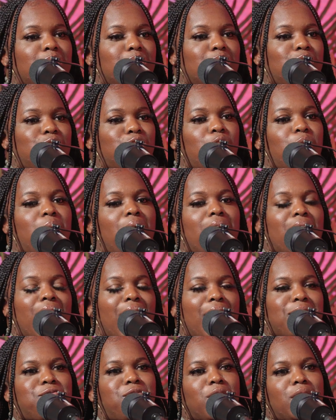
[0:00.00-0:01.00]
So
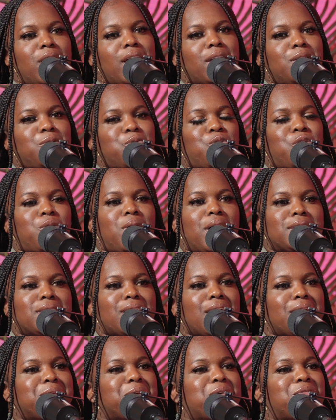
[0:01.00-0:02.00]
I felt like, I
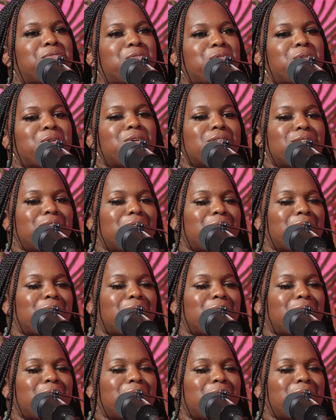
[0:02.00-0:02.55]
signed up for it.